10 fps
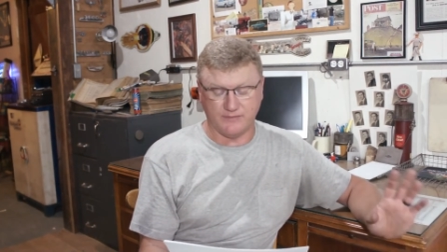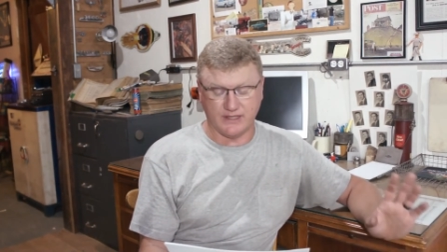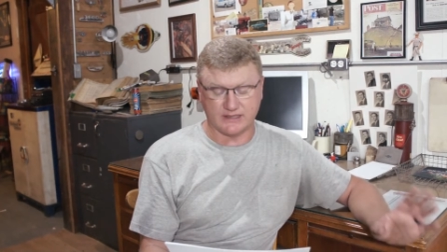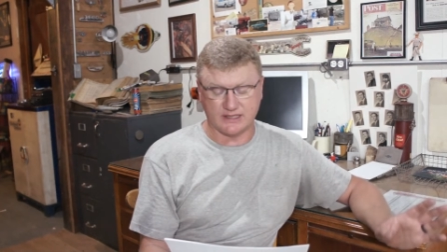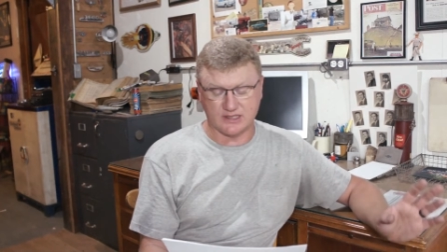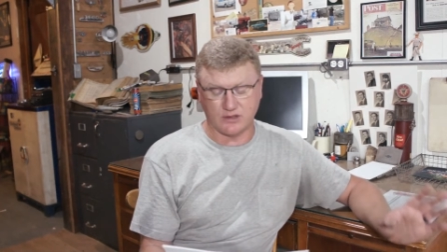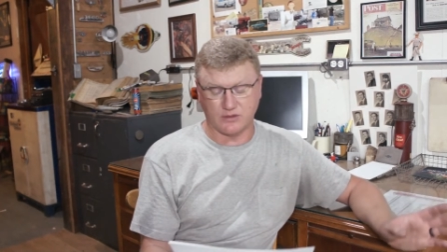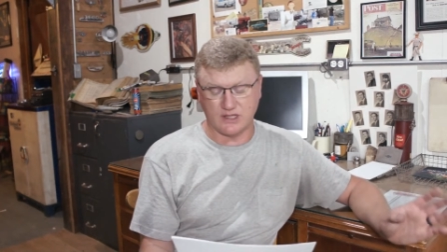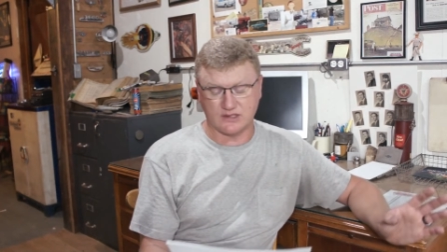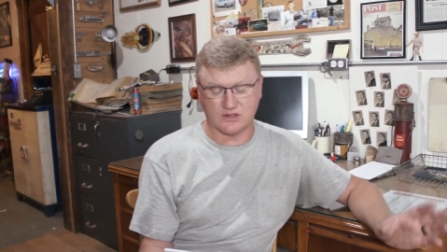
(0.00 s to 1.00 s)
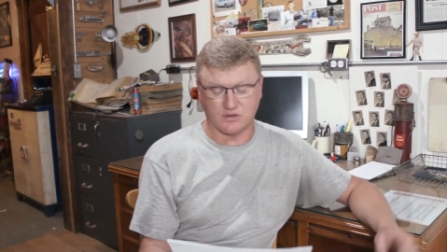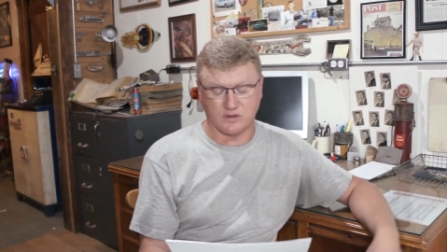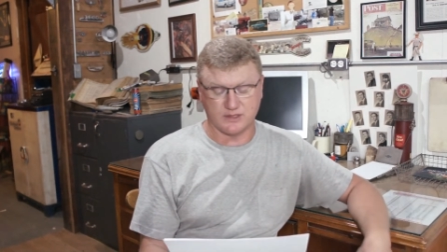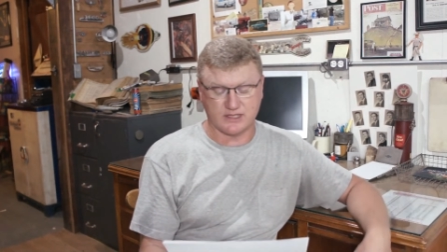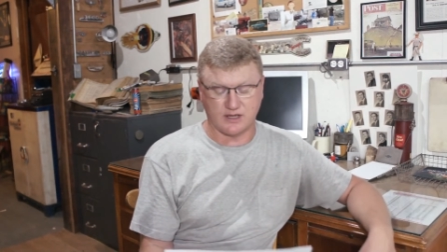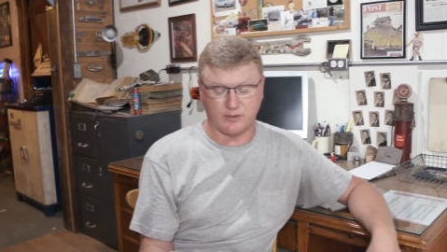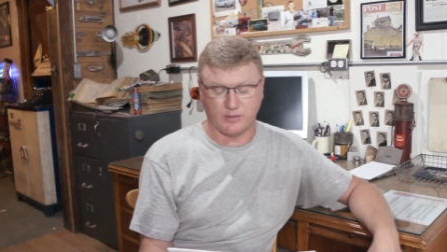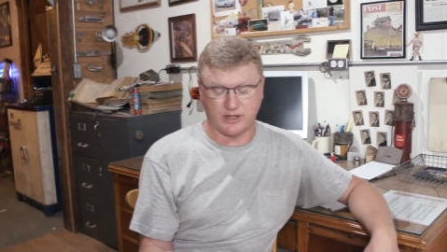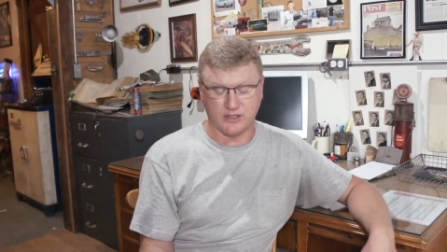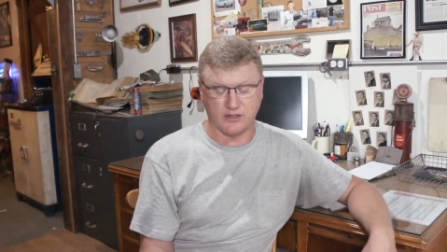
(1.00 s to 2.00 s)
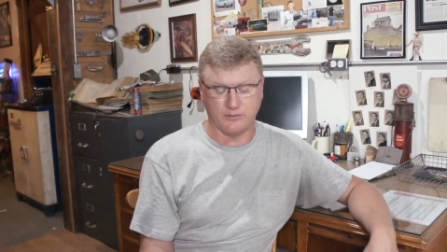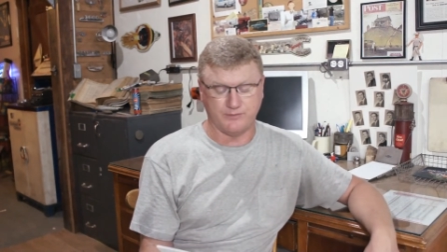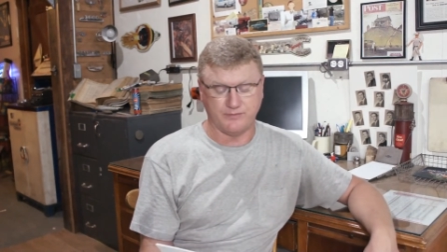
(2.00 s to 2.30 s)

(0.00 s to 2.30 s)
that this great storm has come upon you."